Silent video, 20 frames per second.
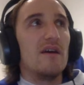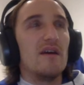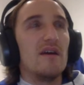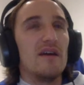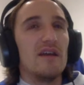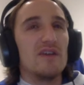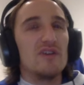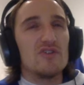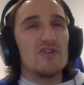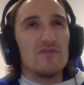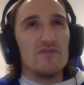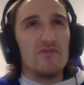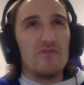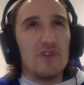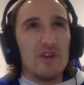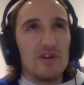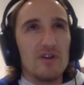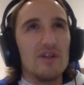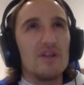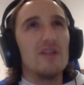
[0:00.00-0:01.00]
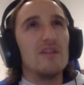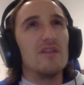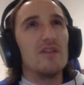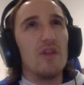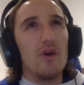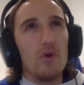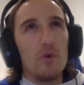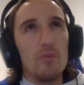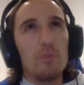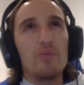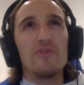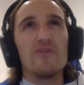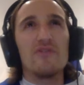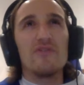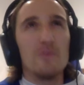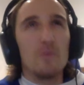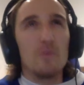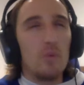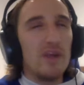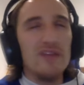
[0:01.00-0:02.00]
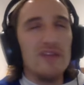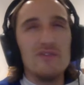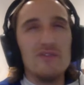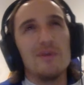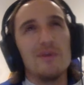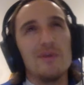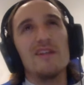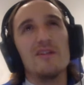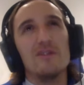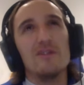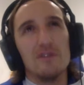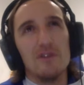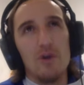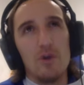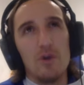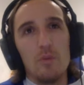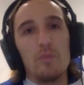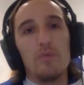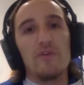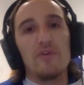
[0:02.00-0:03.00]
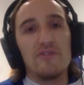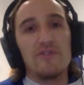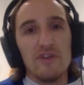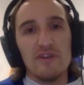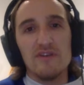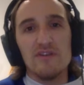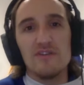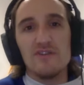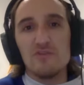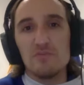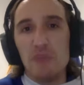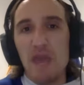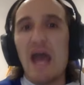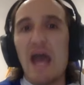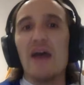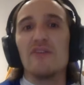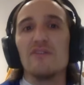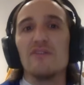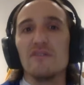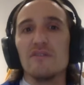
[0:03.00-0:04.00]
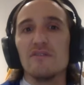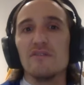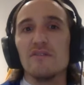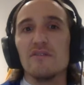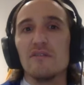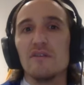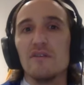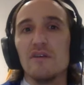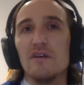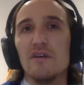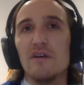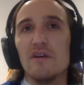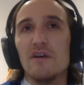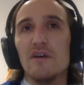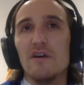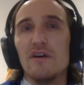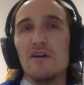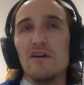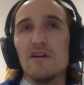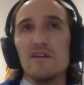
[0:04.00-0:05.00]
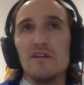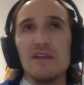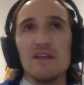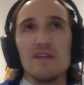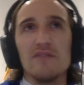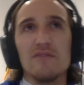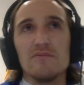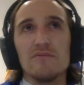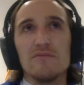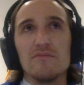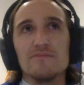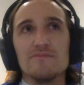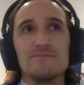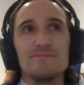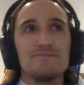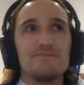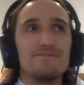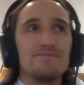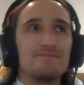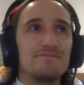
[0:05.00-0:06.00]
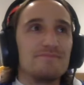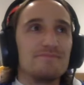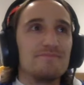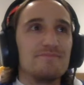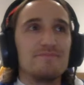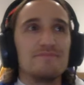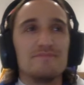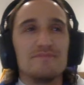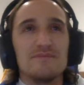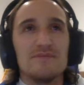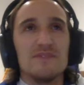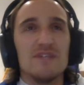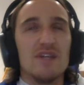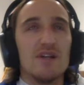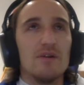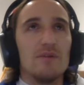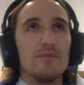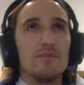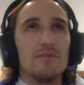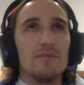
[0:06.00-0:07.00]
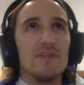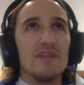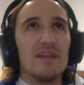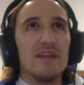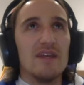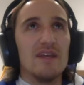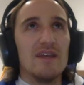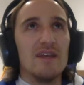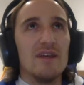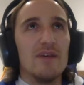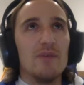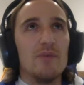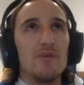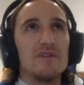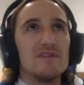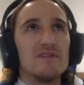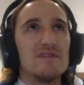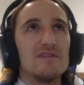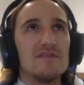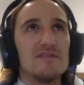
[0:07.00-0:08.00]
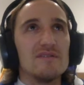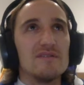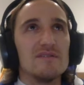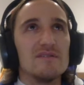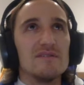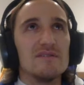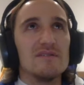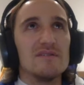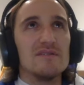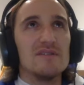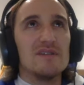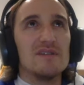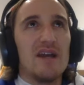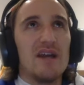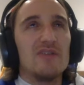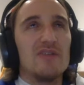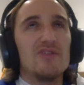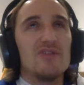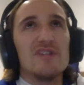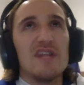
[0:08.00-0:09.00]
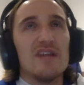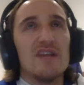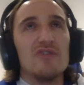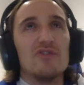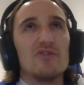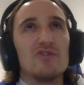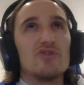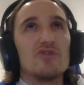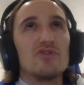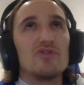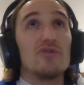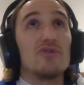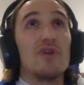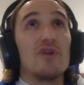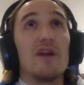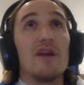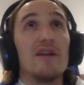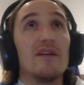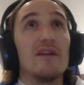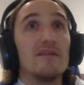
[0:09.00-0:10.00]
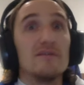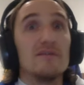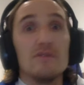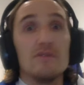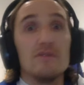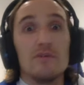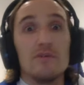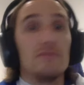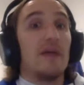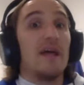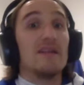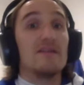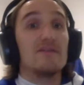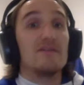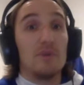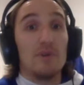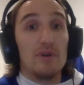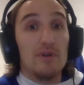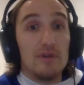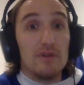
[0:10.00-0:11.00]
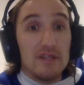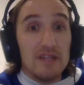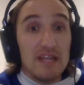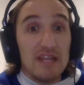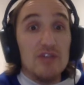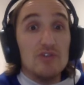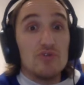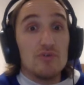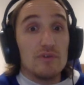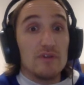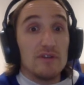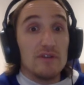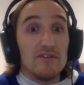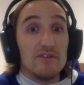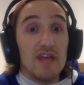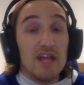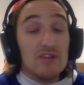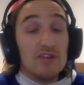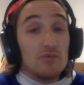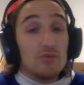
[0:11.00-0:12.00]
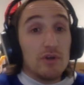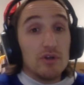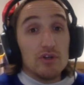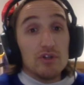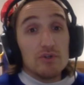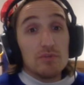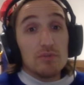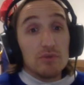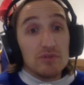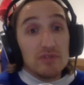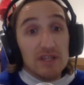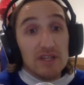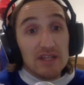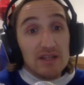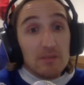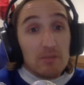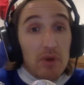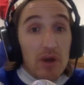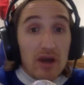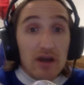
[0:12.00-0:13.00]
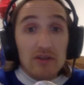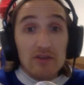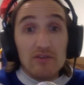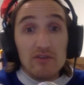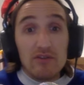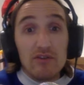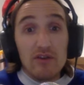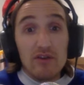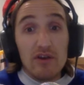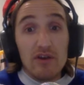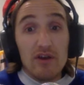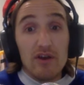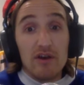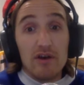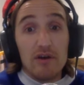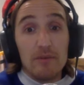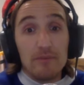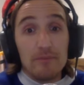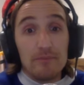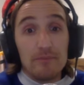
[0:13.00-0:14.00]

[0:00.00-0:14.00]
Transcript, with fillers: like just very low percent, way too many low percentage passes. Like, you know, like it was, I understand you're trying to, oh, that's where the danger is. That's where you're supposed to get the puck to,